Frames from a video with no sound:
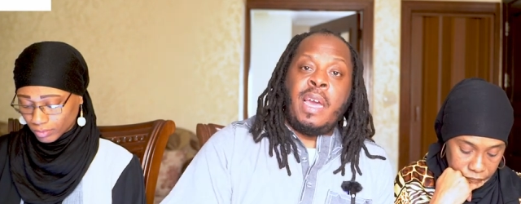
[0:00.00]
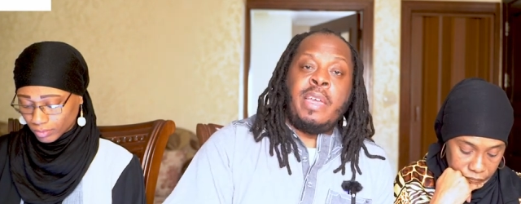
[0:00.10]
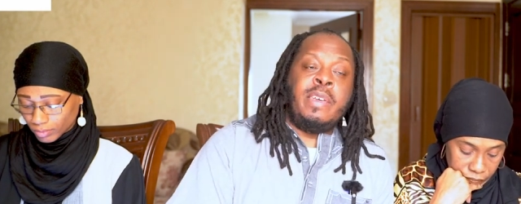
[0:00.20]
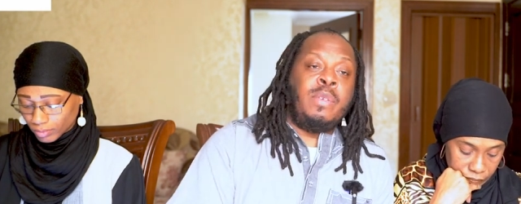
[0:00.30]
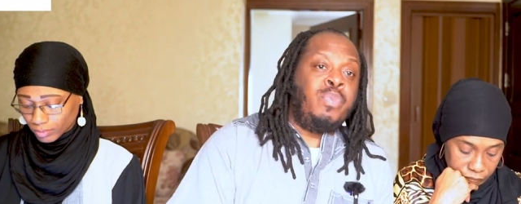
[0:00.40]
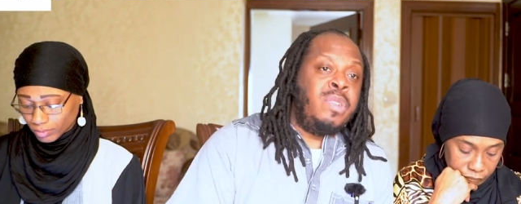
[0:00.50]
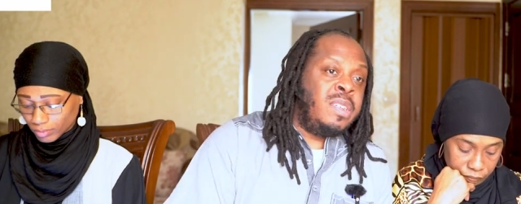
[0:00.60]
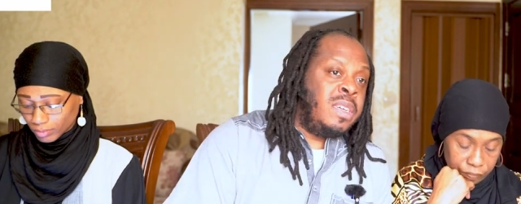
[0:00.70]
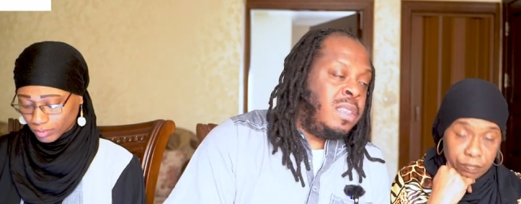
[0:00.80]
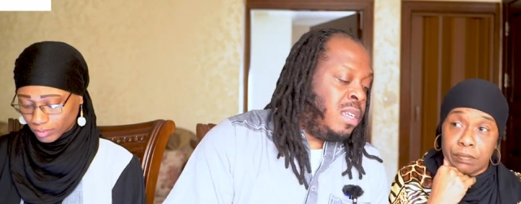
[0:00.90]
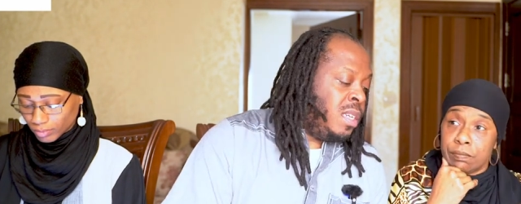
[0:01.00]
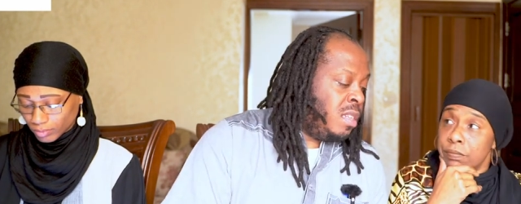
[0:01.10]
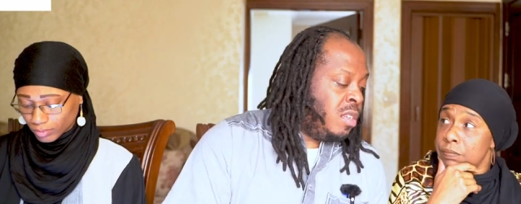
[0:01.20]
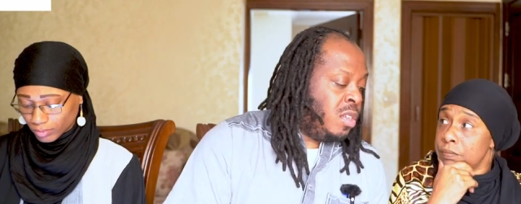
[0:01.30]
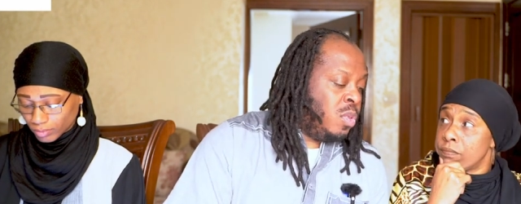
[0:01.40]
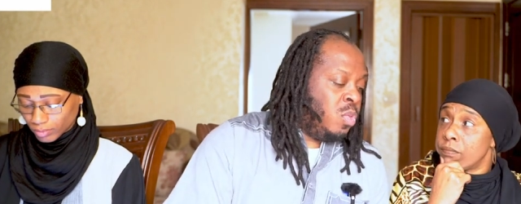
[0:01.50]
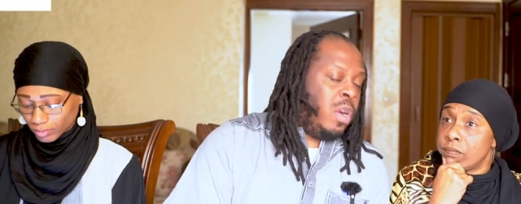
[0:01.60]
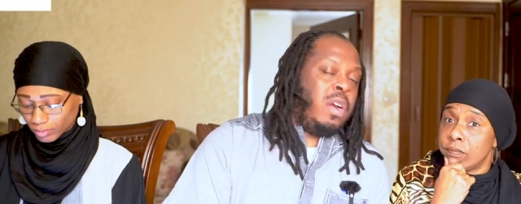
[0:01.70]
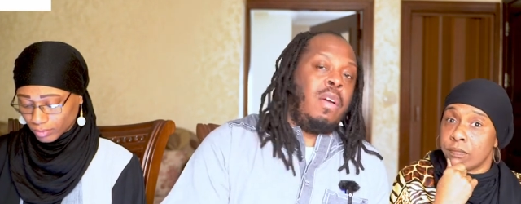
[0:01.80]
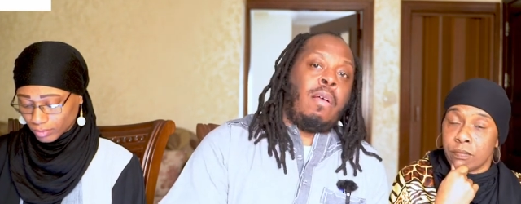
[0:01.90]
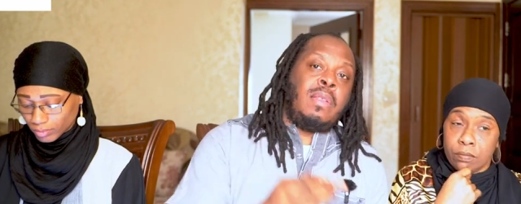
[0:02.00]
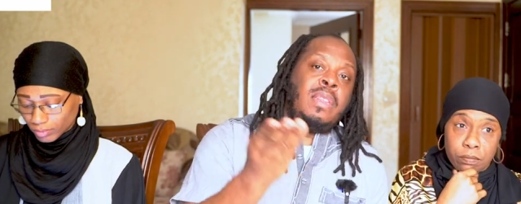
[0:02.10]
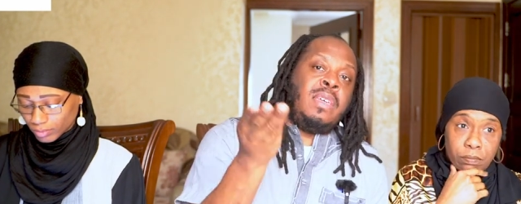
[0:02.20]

Speaker 1: and you're presenting it to the world.